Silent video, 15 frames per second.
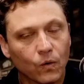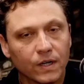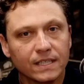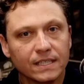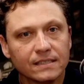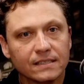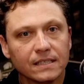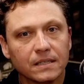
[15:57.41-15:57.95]

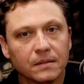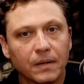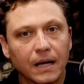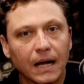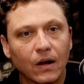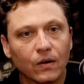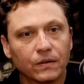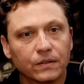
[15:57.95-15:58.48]
is it
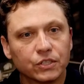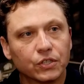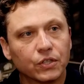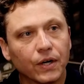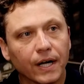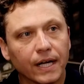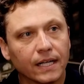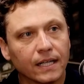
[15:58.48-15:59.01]
about
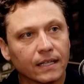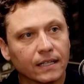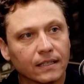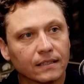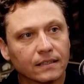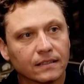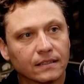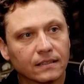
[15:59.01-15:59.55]
training
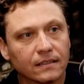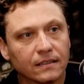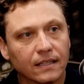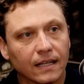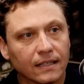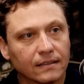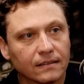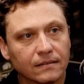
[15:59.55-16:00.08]
that?